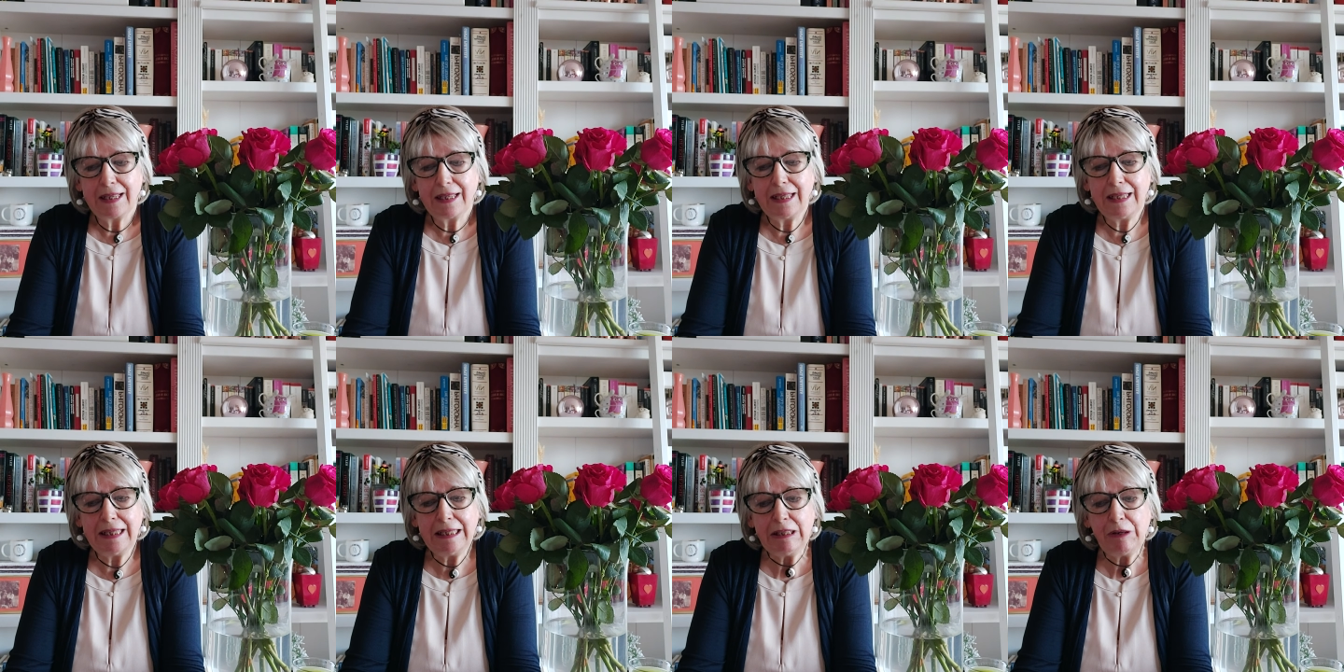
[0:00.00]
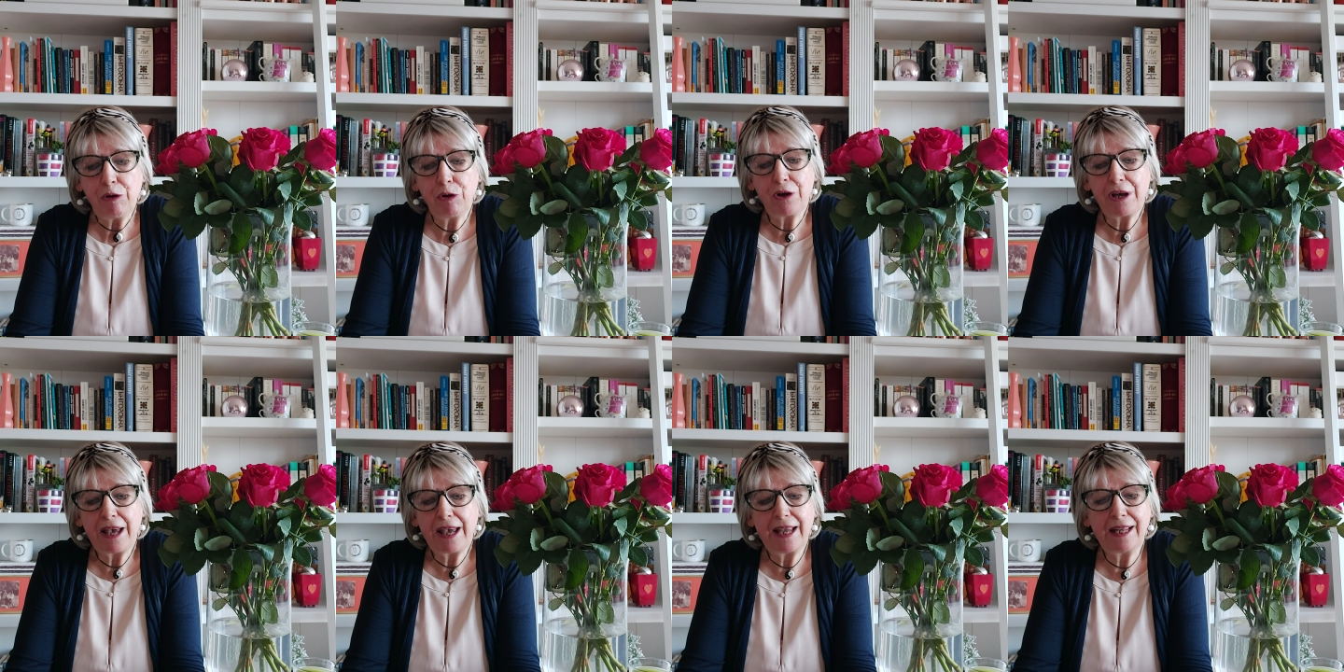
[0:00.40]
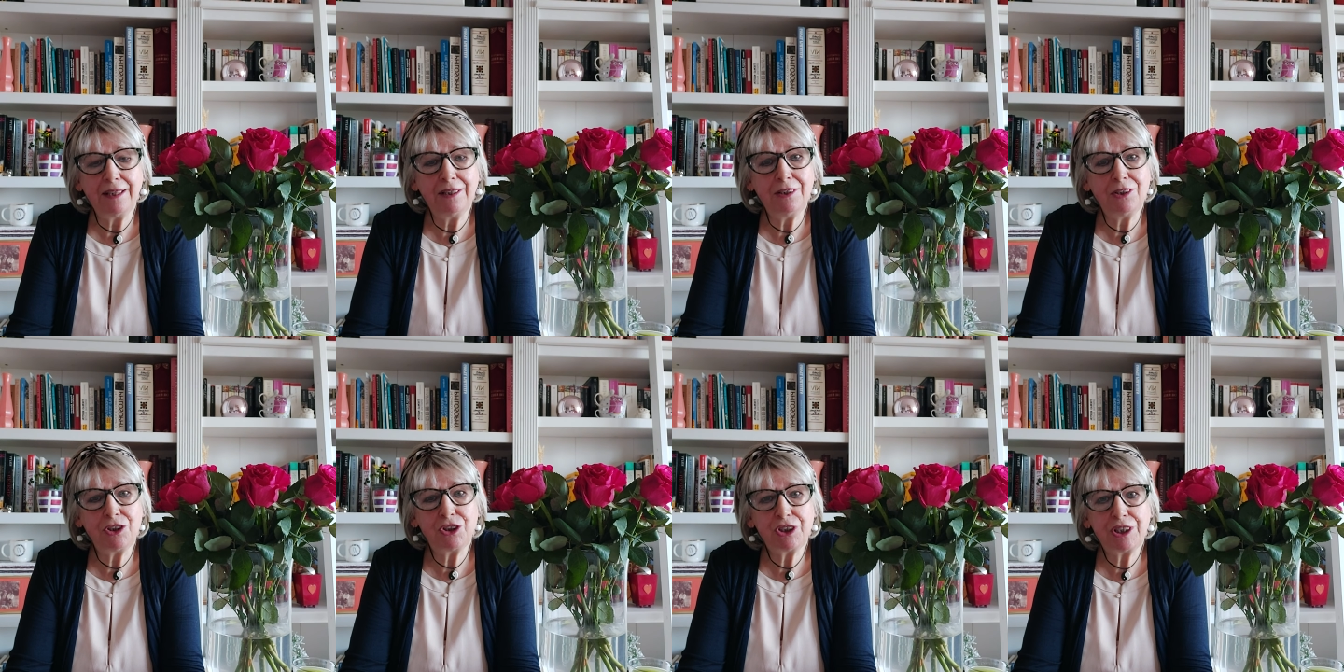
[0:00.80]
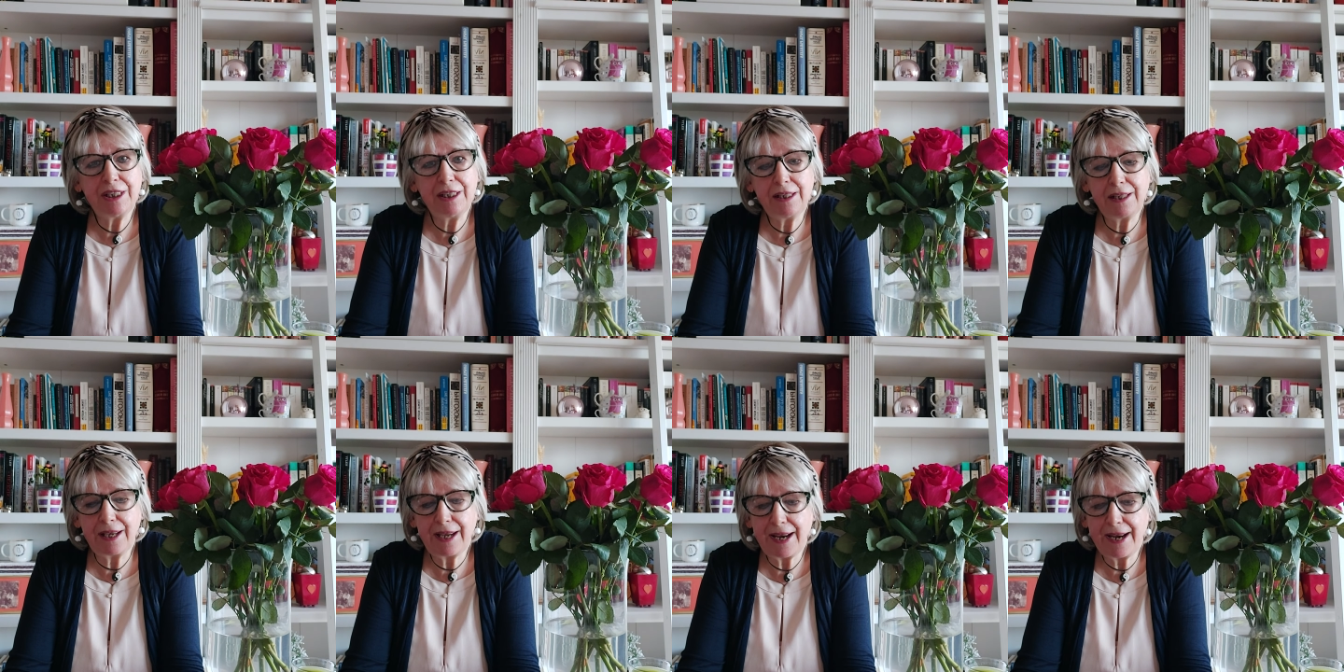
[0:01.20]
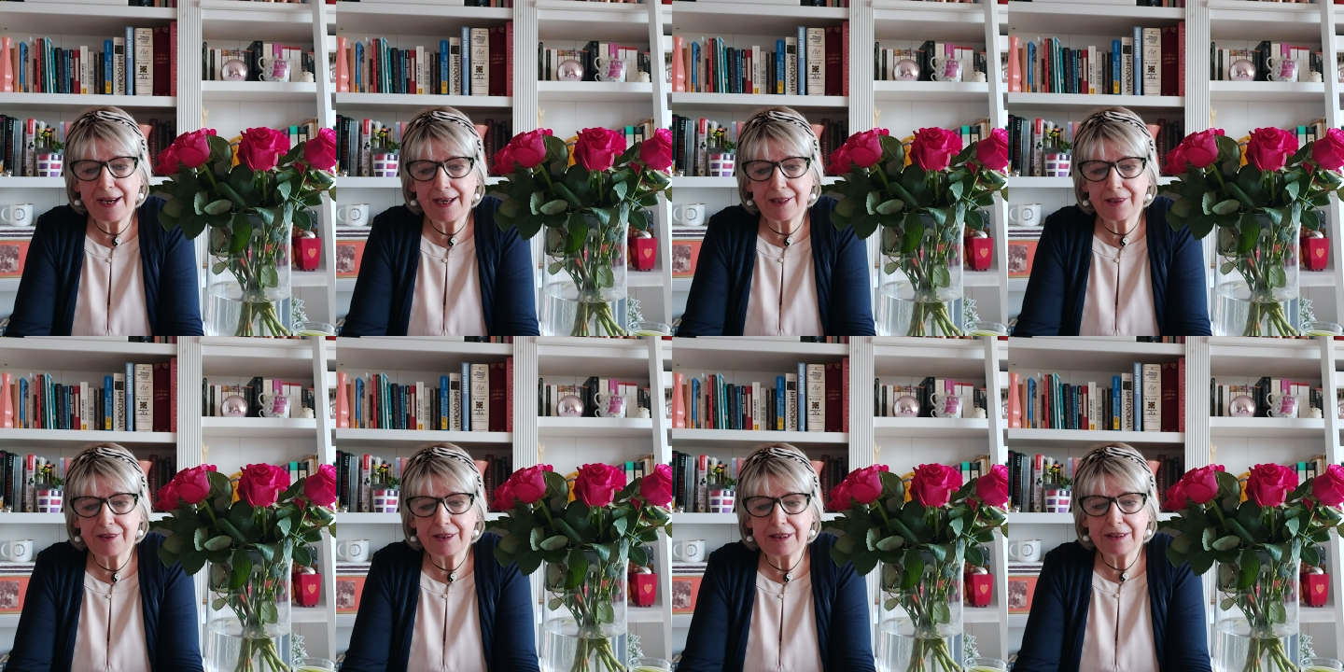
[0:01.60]
In her hand she
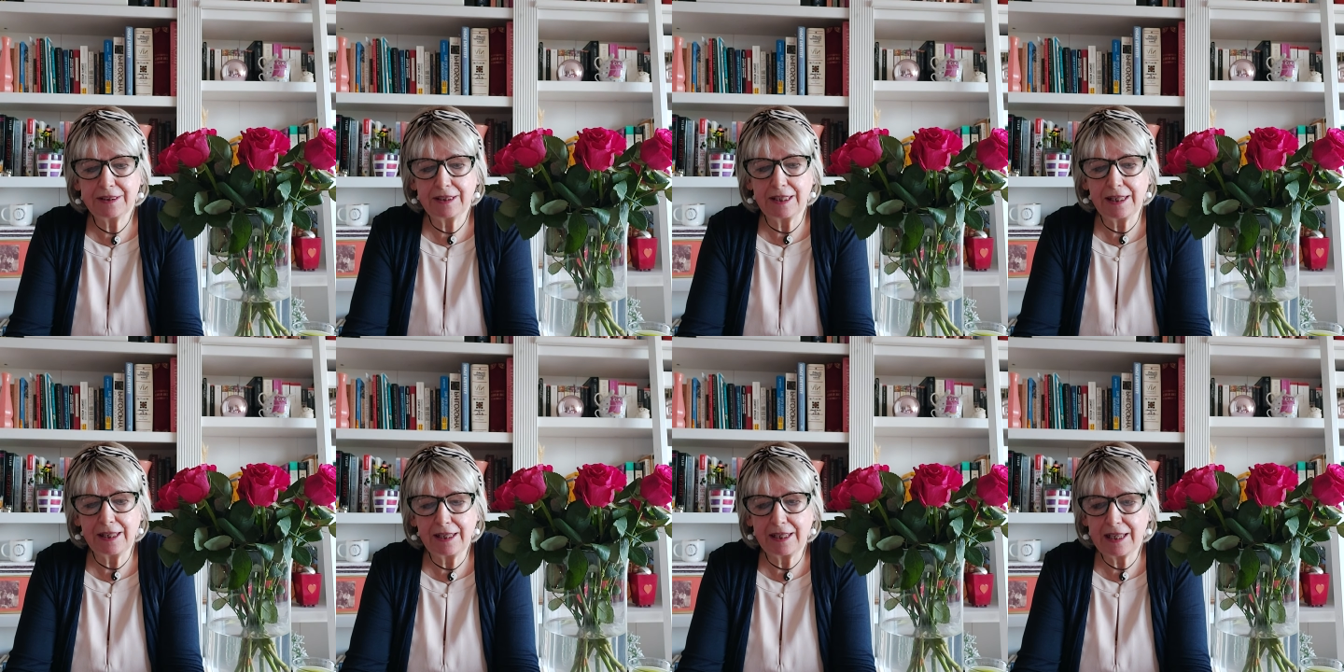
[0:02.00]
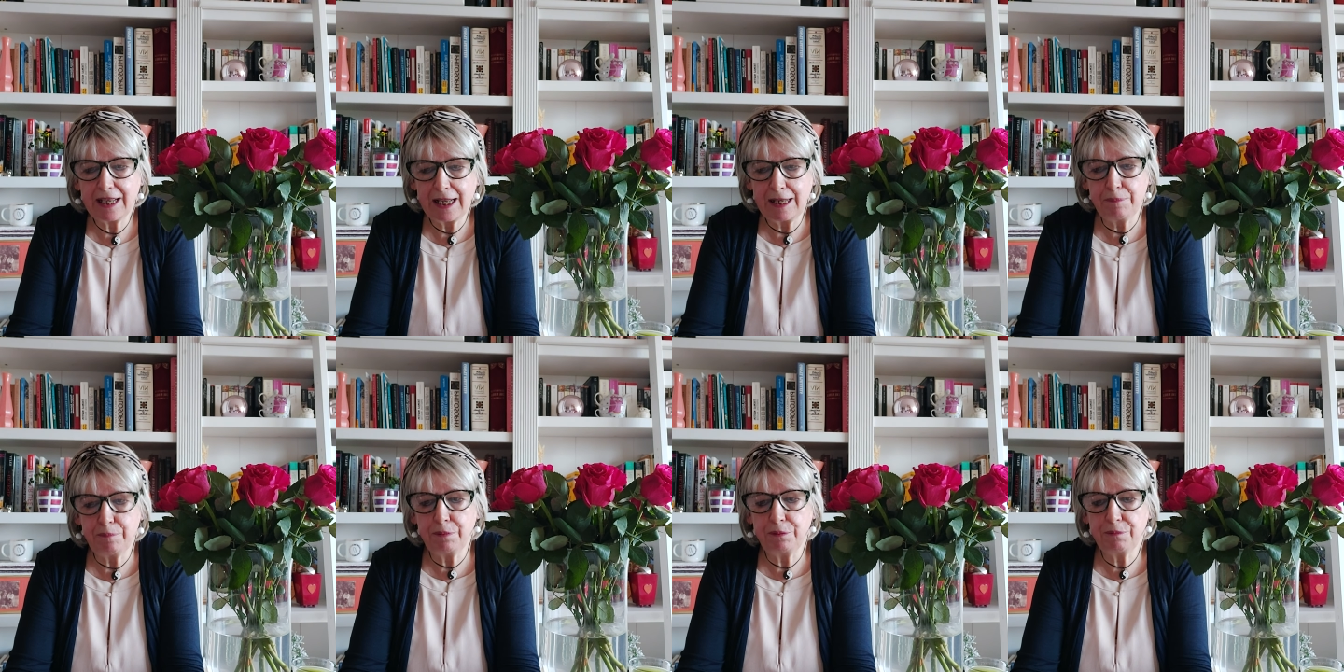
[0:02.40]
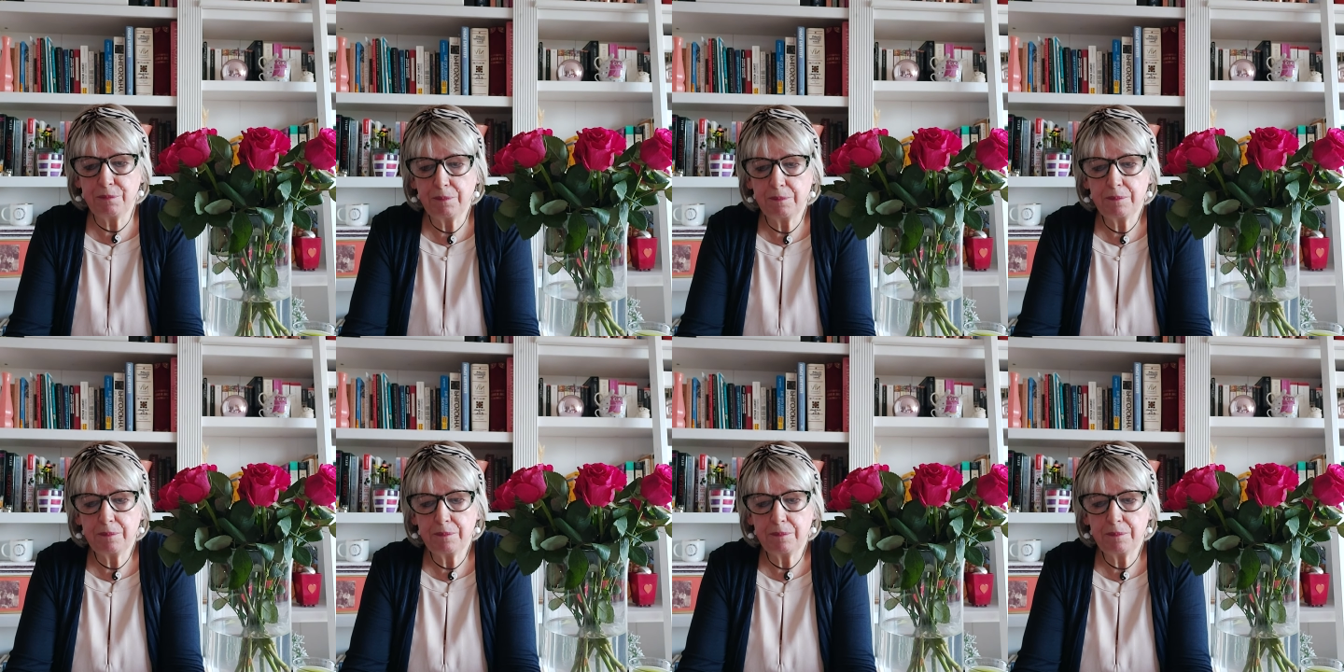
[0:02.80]
carries a cup